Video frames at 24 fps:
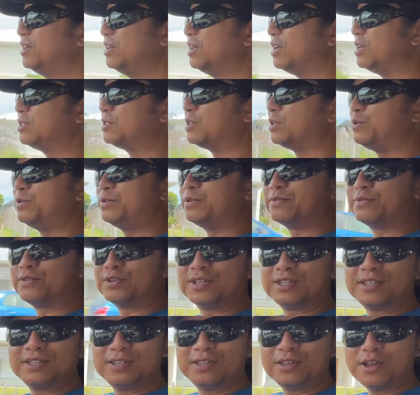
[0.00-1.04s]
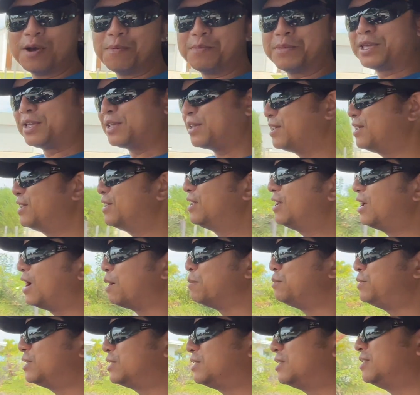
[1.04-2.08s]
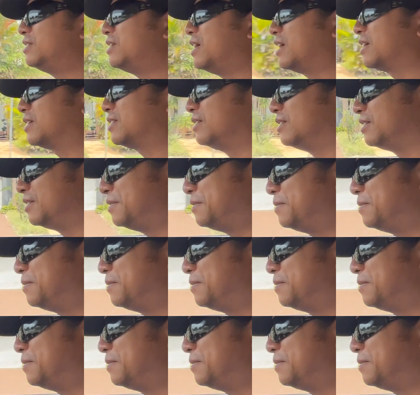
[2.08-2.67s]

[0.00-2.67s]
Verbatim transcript: is the universe, not me. I'm just an actor.